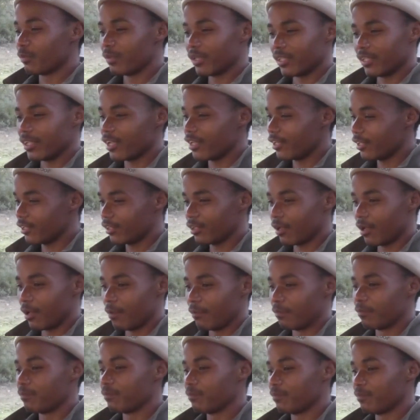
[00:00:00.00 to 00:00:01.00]
me at any time
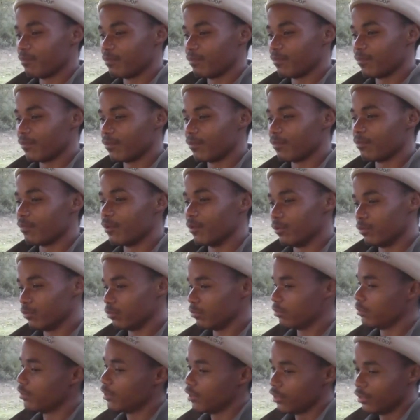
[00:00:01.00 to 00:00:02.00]
when
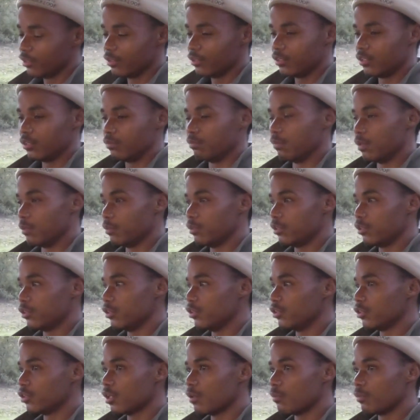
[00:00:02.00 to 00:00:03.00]
you maybe
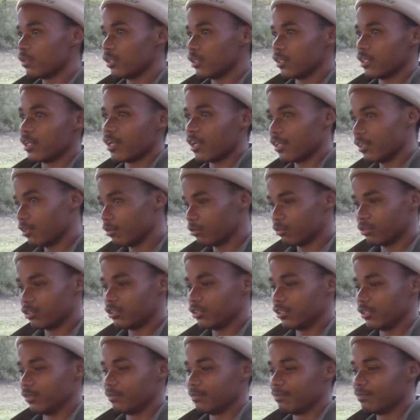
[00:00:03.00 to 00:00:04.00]
see something that I don't
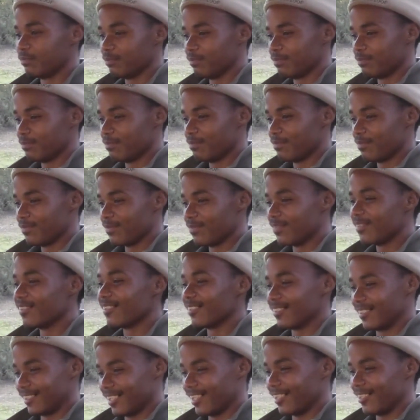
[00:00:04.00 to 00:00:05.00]
see.
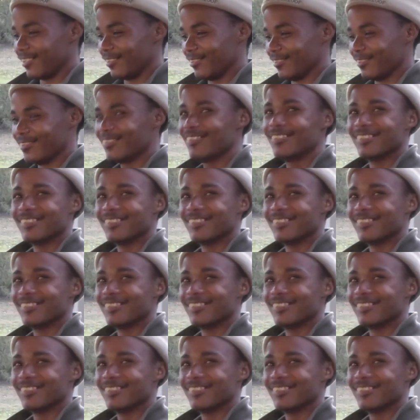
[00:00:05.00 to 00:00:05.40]
Thank you.